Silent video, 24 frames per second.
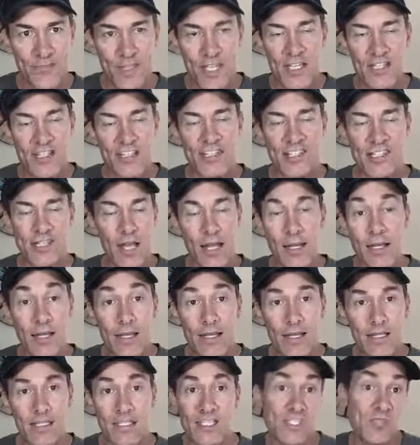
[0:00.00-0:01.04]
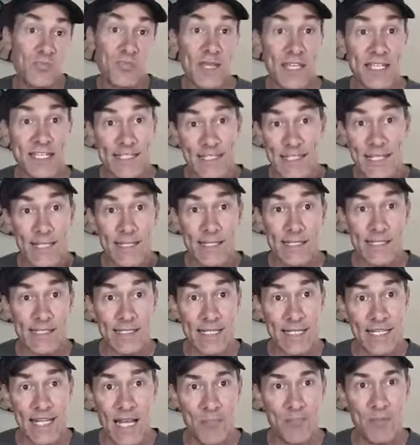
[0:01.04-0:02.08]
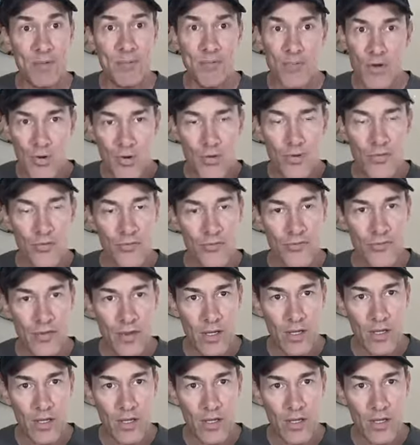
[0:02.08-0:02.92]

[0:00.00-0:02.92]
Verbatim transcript: suddenly it just makes sense to get up and move.